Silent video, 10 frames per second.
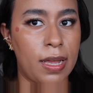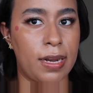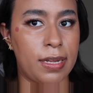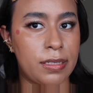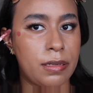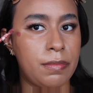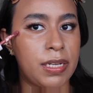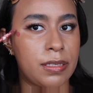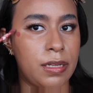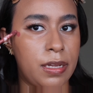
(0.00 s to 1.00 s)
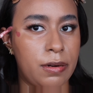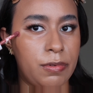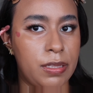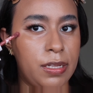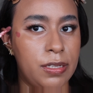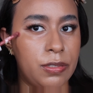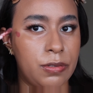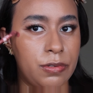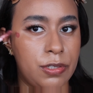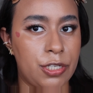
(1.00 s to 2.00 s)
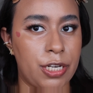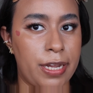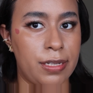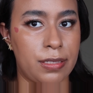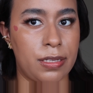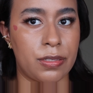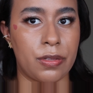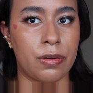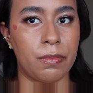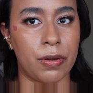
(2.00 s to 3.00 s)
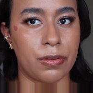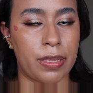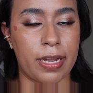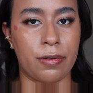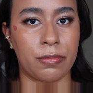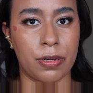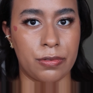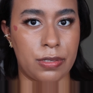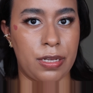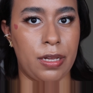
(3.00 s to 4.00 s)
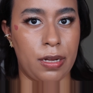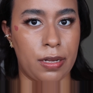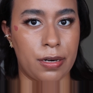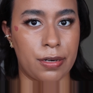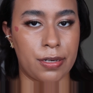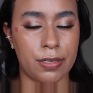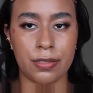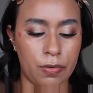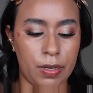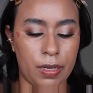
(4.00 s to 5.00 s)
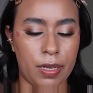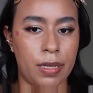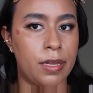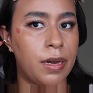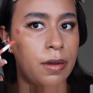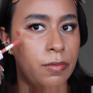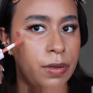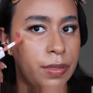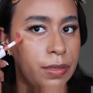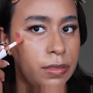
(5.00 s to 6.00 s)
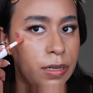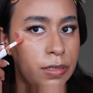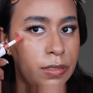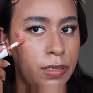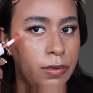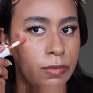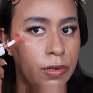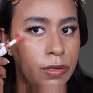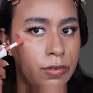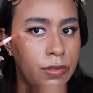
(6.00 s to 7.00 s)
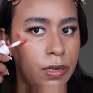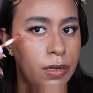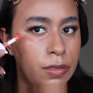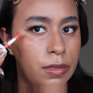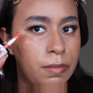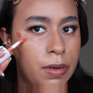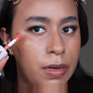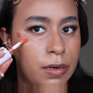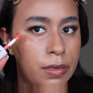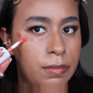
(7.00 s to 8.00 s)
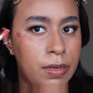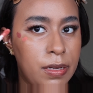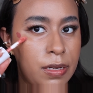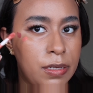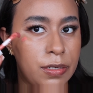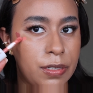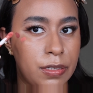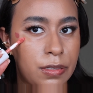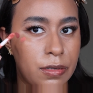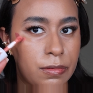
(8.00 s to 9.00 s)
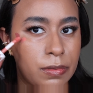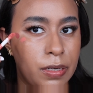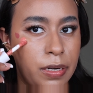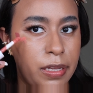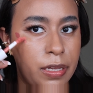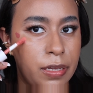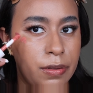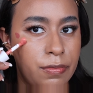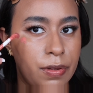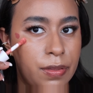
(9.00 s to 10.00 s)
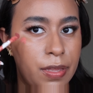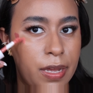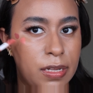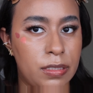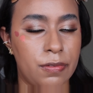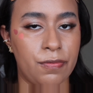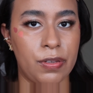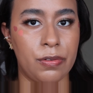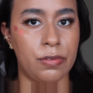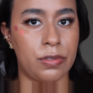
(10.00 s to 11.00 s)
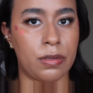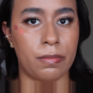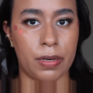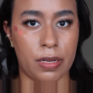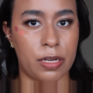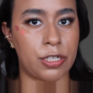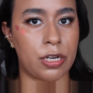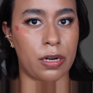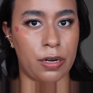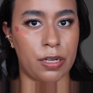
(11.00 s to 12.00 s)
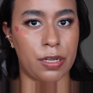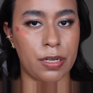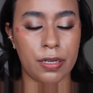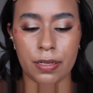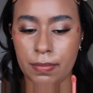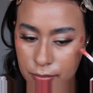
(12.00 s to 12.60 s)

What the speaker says: I like to mix in with these two shades since they're both like rosy colors. Going in with Dusty Rose on the bottom just to really give that diffused blush look.